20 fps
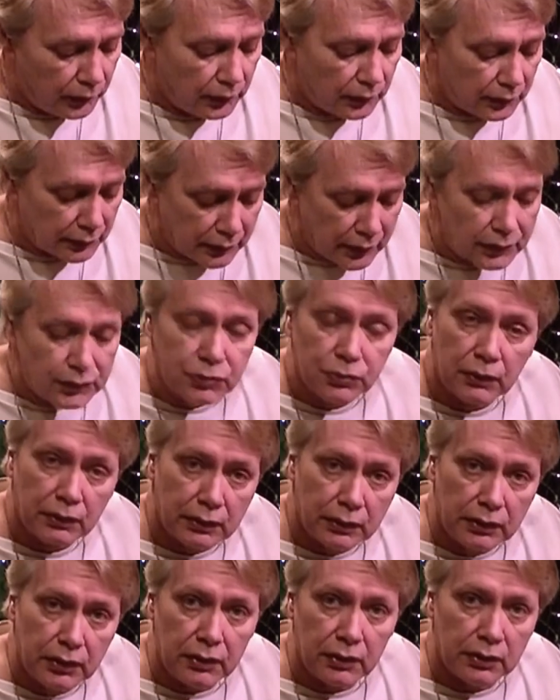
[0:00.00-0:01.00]
and that's really
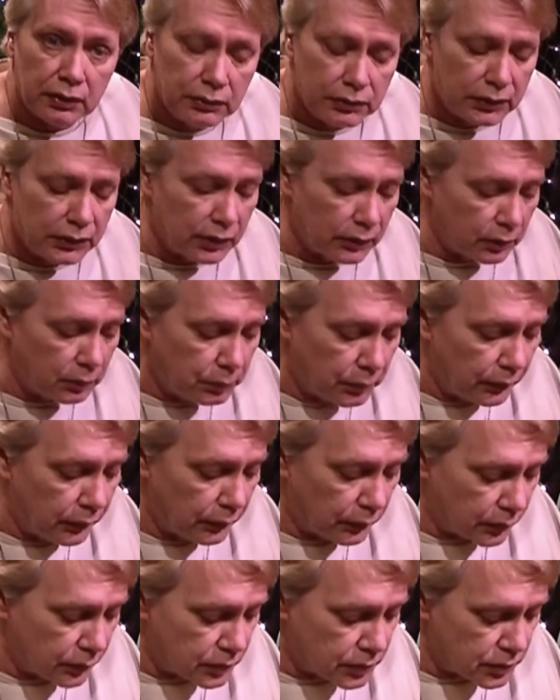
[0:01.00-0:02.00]
good too,
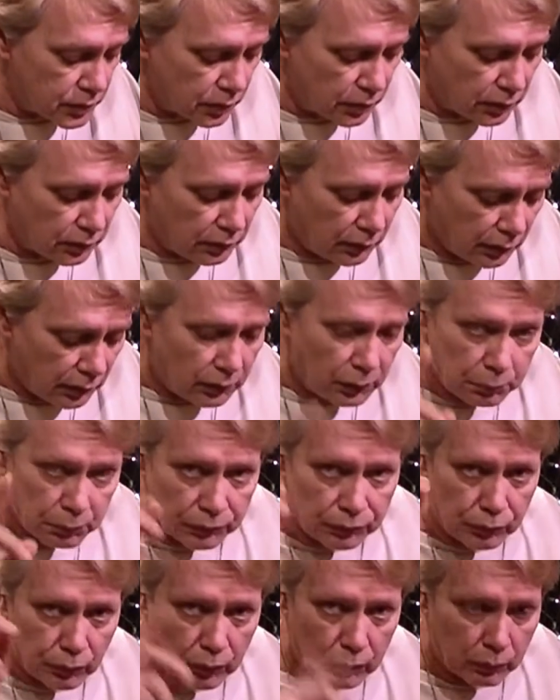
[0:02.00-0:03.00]
because
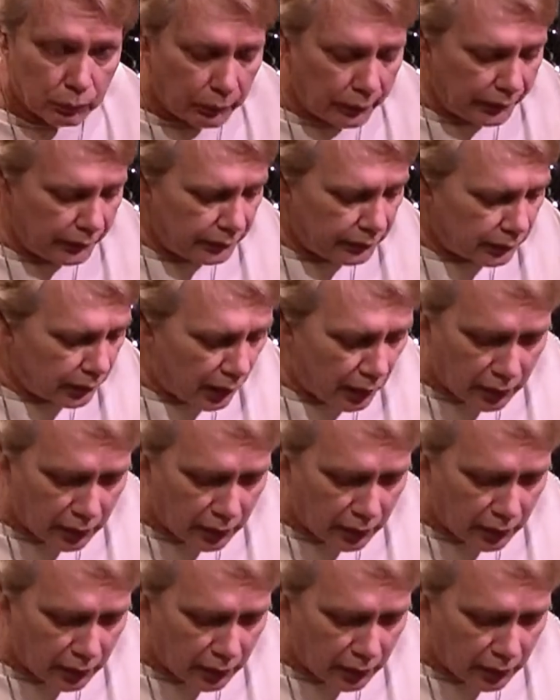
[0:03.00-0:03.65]
before we got